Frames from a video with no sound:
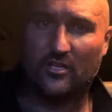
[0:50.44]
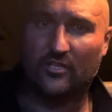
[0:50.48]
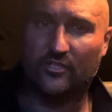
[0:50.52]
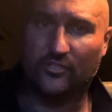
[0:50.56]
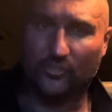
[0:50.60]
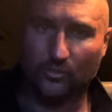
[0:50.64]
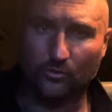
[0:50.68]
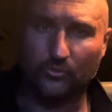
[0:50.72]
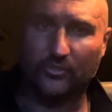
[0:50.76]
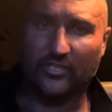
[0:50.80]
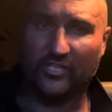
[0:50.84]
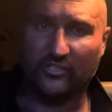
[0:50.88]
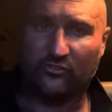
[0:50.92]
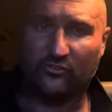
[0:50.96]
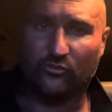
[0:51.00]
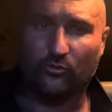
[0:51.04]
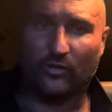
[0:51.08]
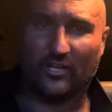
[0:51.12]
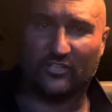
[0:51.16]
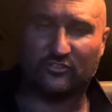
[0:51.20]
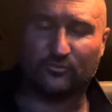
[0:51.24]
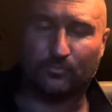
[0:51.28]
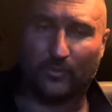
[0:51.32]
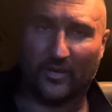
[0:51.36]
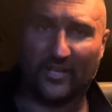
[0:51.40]
You need to
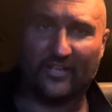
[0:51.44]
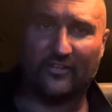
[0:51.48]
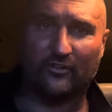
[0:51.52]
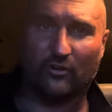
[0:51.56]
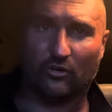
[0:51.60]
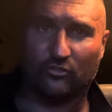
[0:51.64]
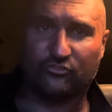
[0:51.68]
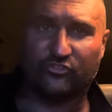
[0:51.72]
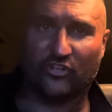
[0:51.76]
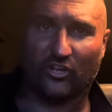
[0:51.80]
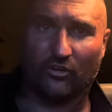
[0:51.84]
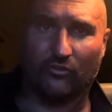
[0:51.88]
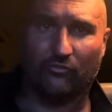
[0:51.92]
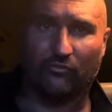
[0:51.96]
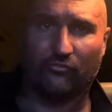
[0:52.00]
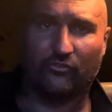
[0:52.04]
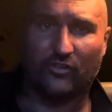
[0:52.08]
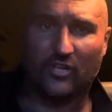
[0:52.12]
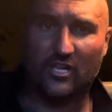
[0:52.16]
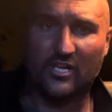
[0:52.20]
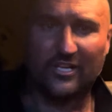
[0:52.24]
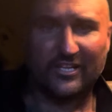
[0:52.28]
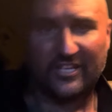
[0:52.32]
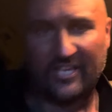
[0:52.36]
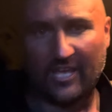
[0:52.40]
explain yourself.
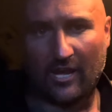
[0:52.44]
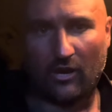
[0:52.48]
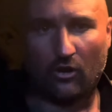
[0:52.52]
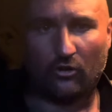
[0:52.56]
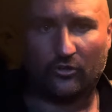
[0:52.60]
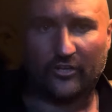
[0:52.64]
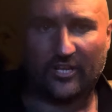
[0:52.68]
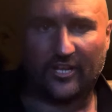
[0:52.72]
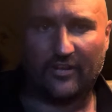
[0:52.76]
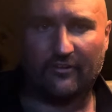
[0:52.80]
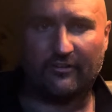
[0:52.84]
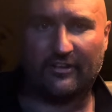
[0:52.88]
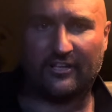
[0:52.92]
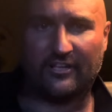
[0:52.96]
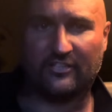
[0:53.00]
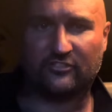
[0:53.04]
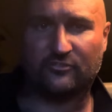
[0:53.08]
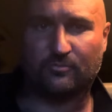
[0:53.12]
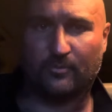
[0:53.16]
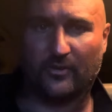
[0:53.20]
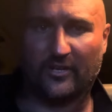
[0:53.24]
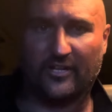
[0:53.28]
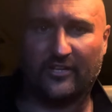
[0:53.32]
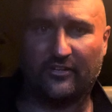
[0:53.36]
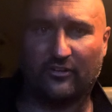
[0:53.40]
Get on here and
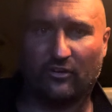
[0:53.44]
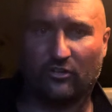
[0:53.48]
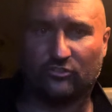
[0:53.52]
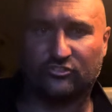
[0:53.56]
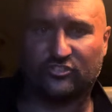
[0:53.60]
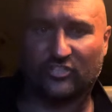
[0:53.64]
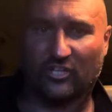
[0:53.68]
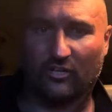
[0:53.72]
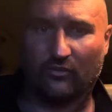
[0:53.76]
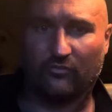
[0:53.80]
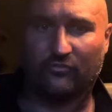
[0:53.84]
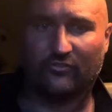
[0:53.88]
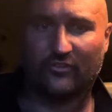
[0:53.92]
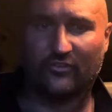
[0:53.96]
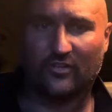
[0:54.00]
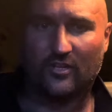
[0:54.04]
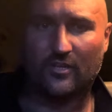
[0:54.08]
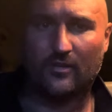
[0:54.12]
explain yourself.